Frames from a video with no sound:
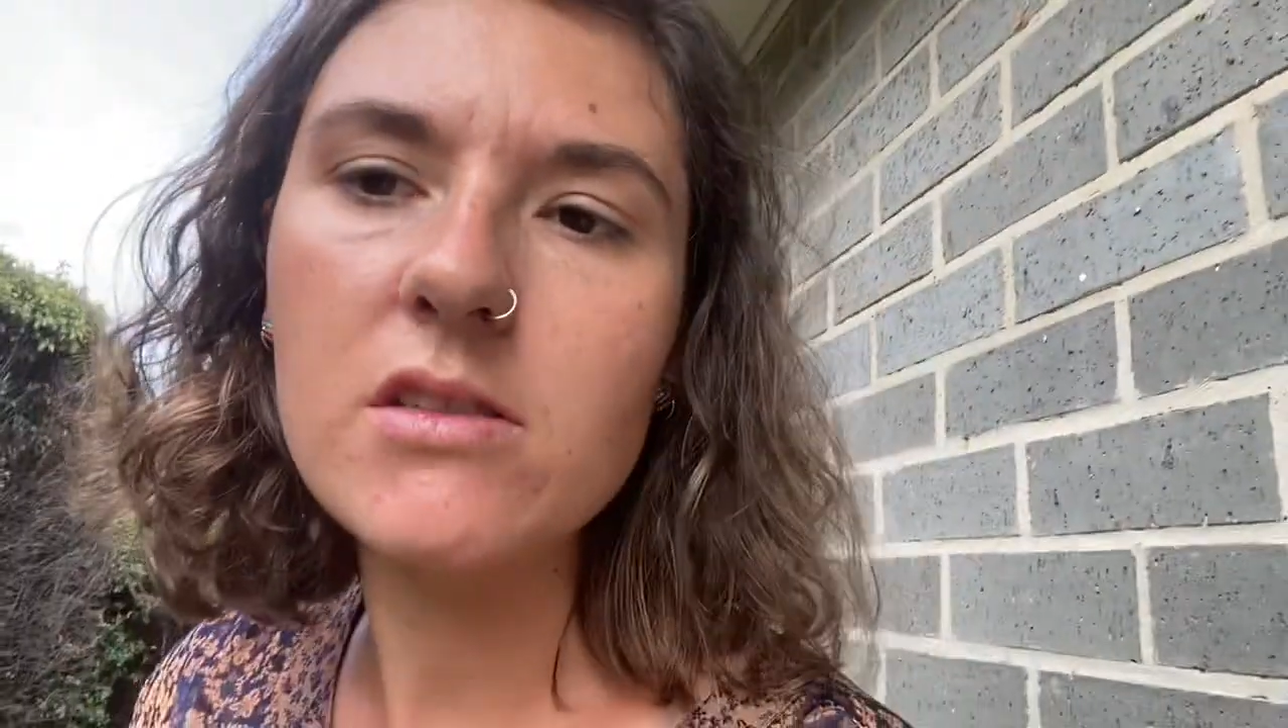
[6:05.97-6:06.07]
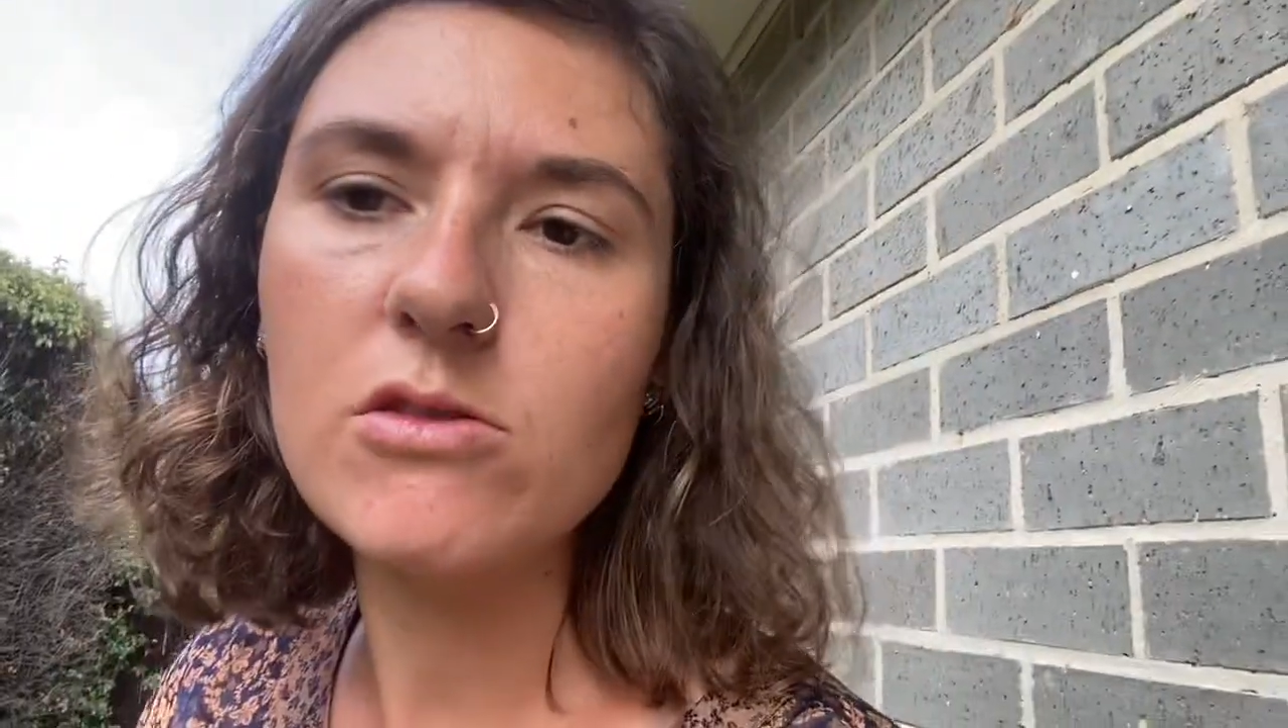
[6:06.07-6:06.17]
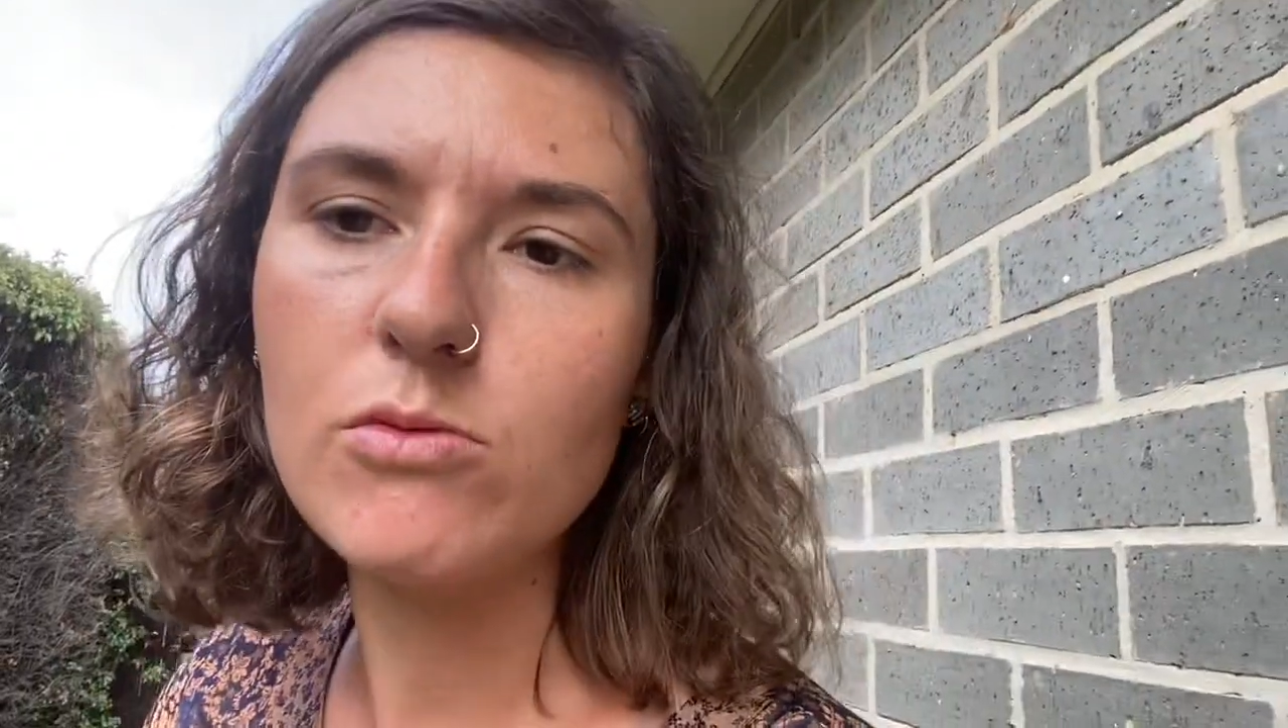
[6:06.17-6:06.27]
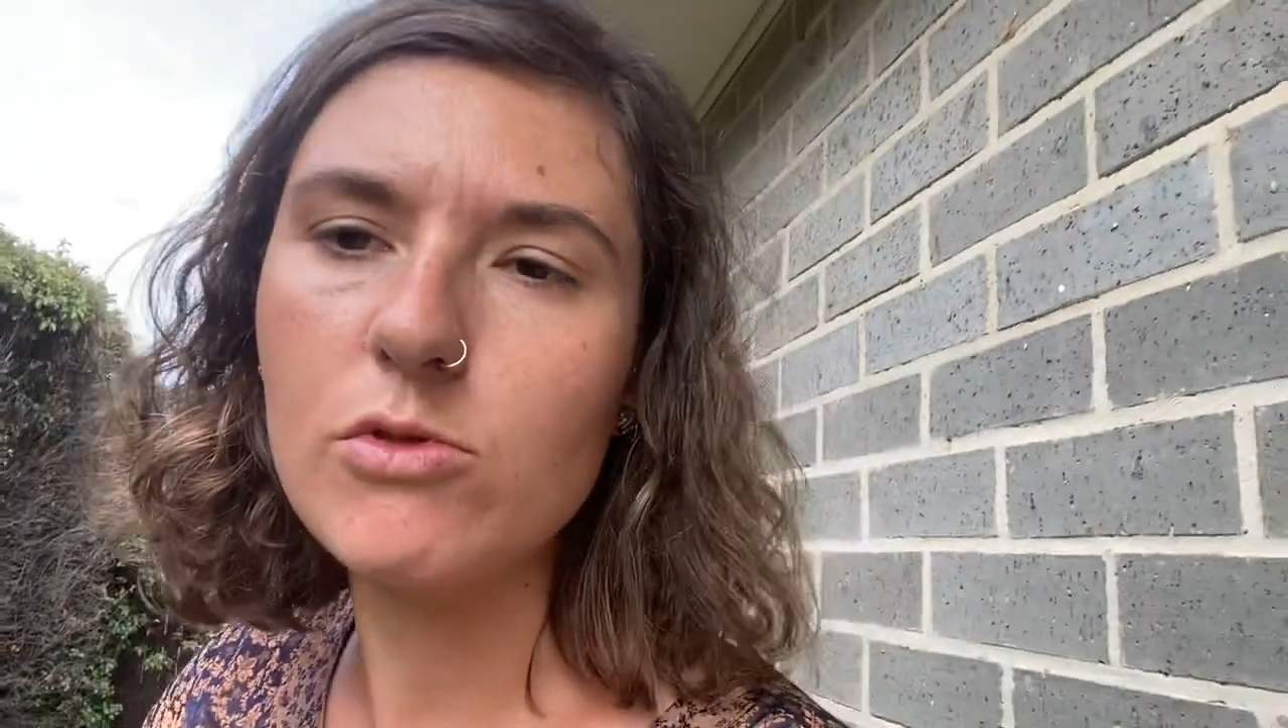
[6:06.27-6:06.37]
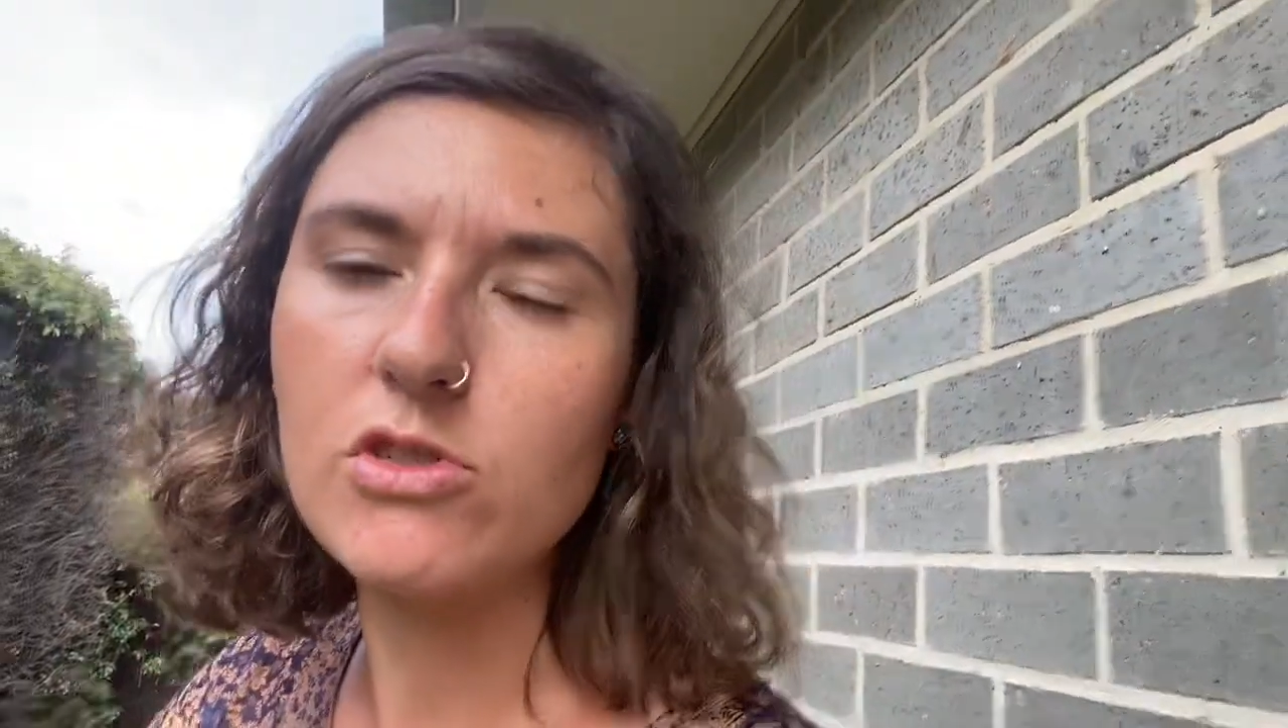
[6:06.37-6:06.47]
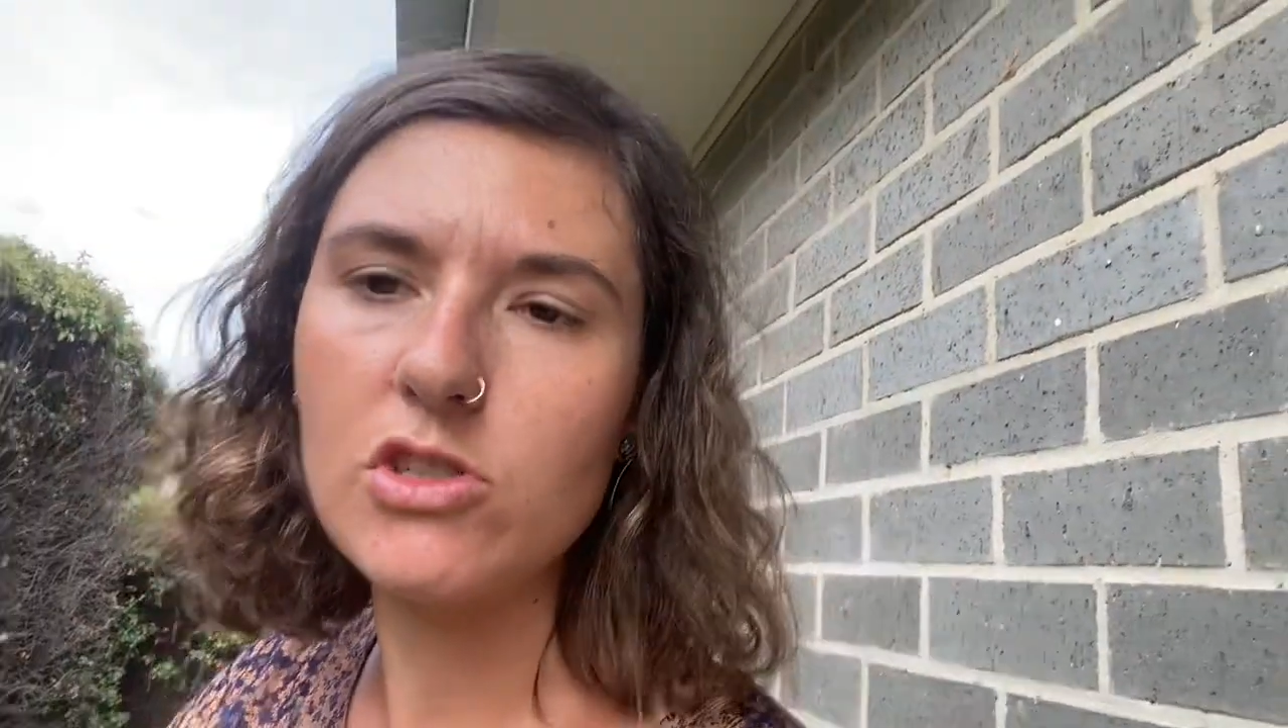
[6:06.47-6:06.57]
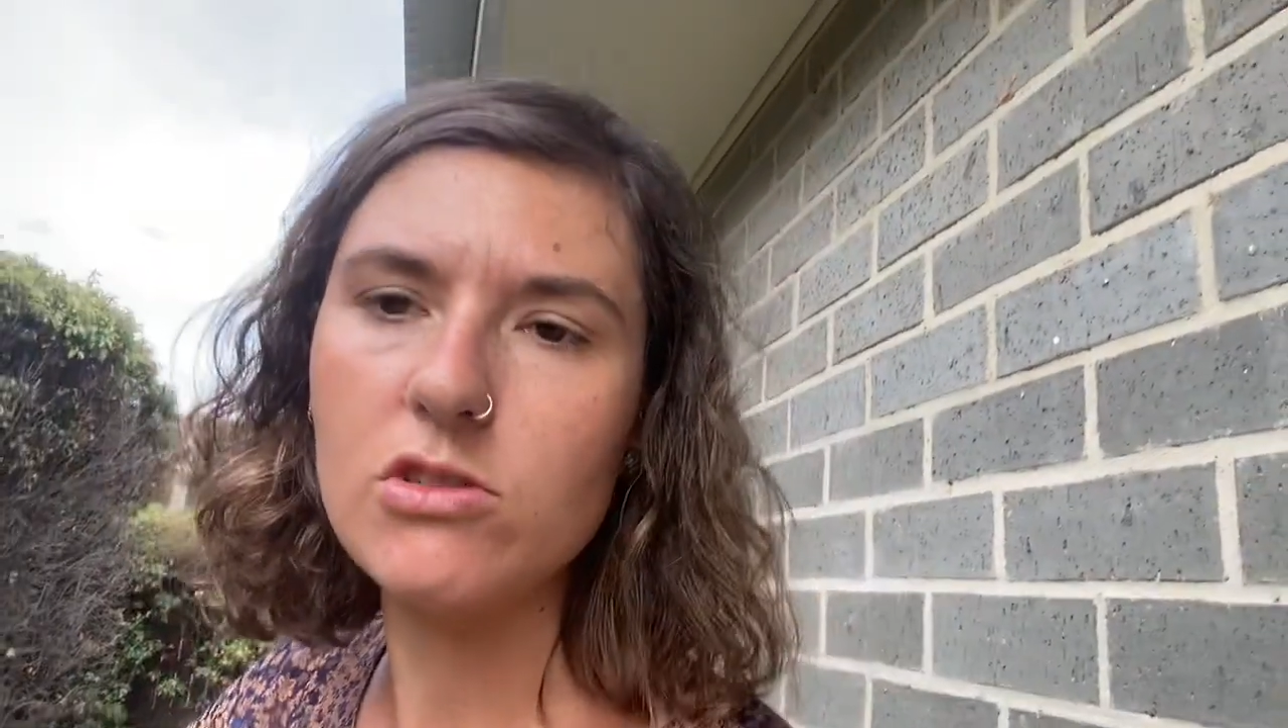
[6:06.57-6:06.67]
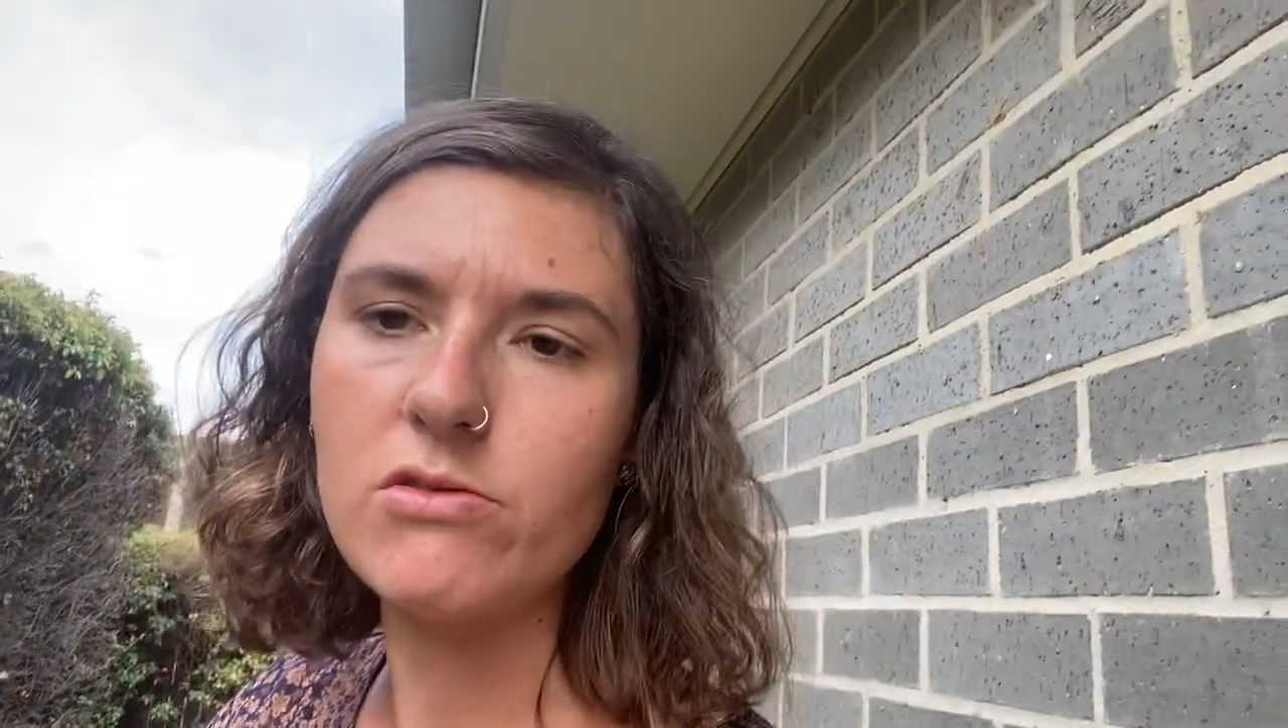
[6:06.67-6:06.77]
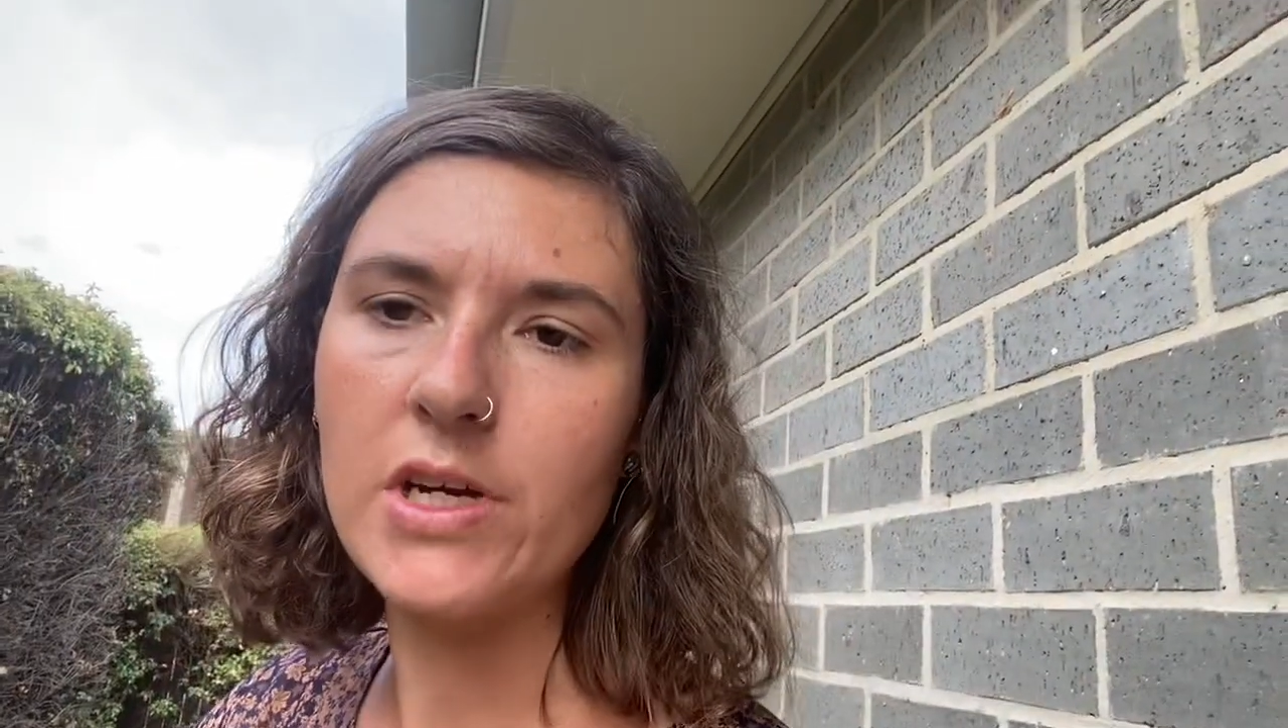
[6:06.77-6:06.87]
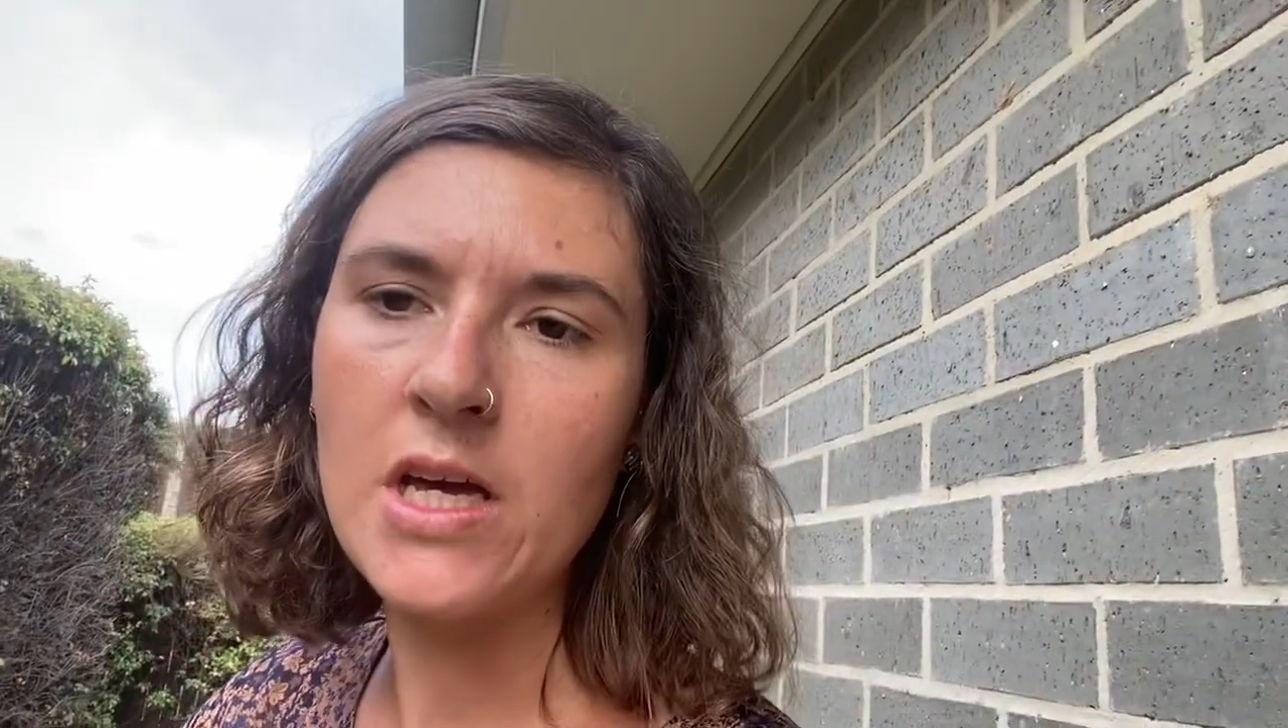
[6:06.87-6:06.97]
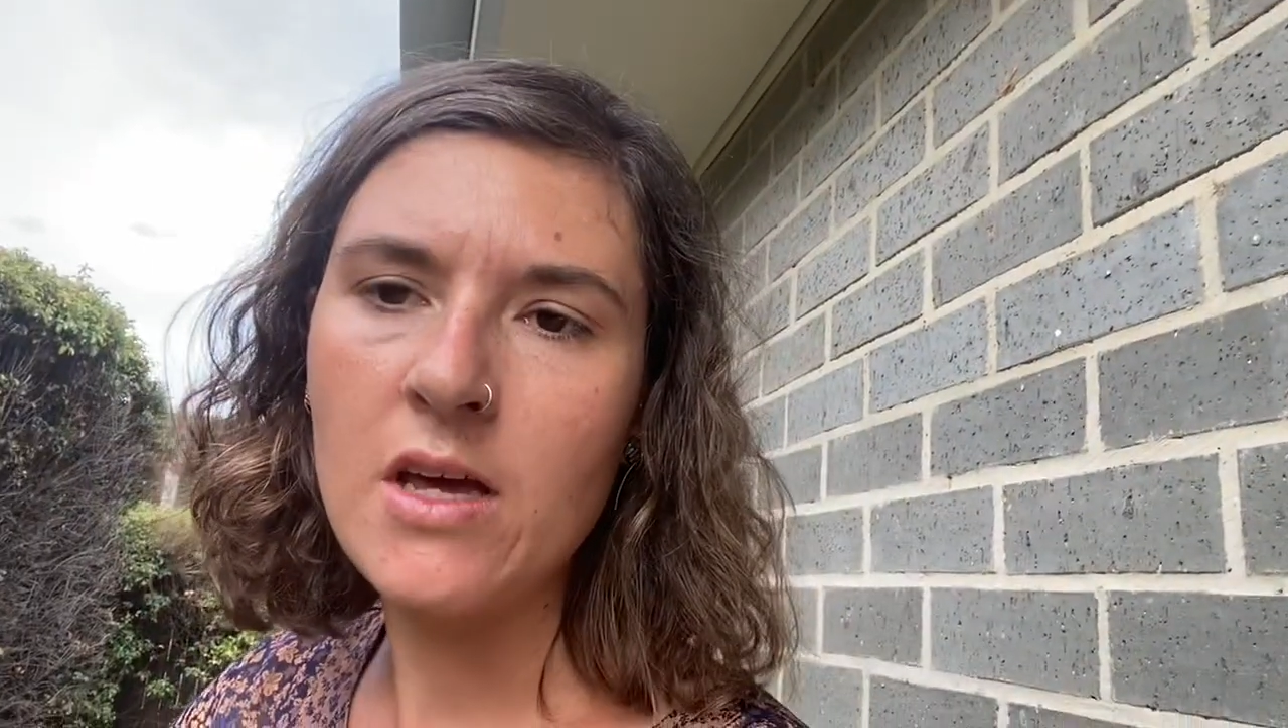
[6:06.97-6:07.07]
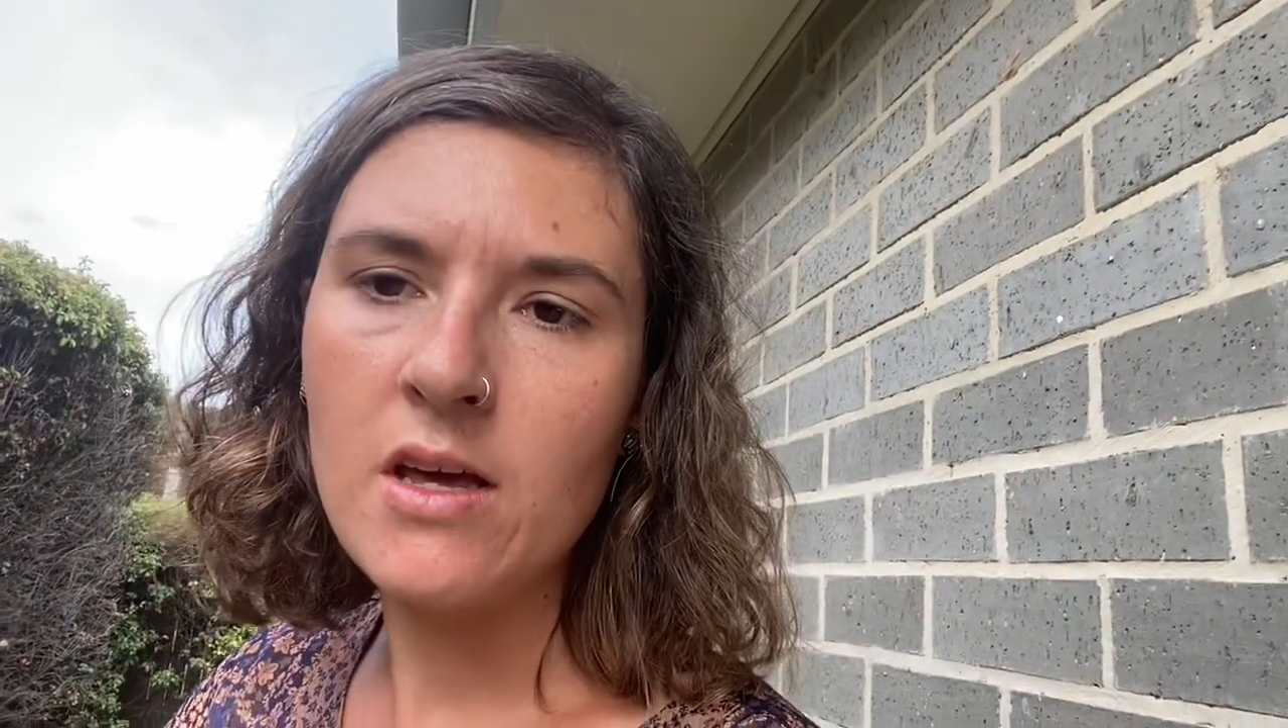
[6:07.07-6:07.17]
do wooden jewellery.